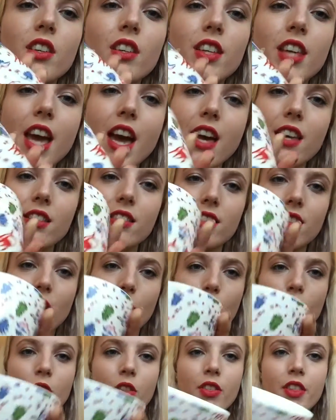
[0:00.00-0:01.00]
yes, I
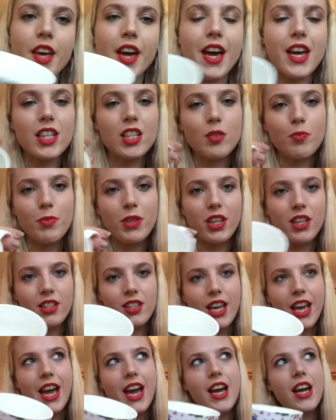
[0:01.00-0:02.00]
want that, because
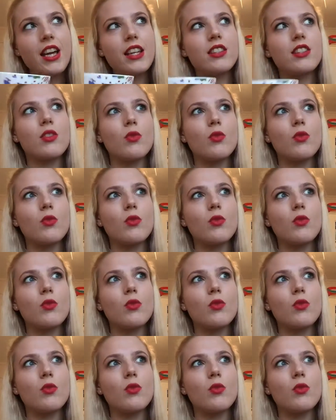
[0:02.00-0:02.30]
I had